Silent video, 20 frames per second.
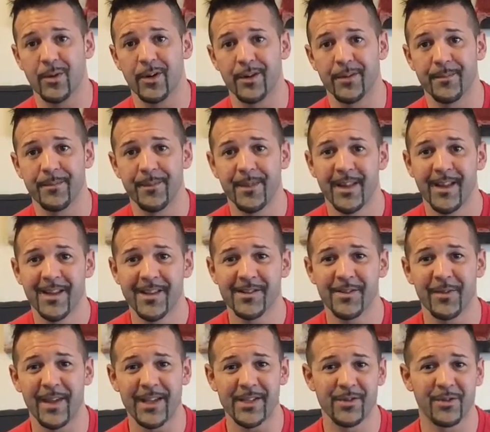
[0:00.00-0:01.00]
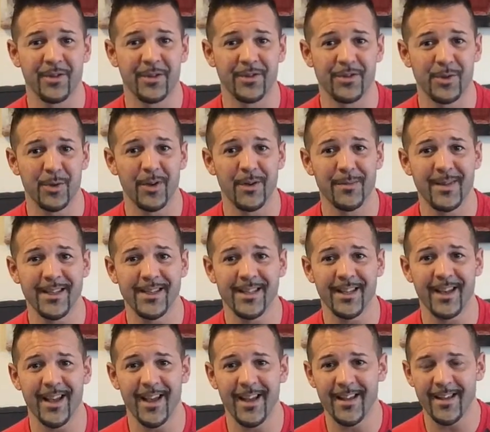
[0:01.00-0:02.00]
word. So thanks for joining me
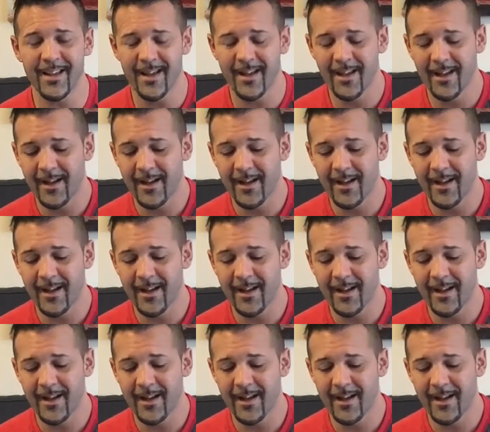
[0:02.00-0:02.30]
today.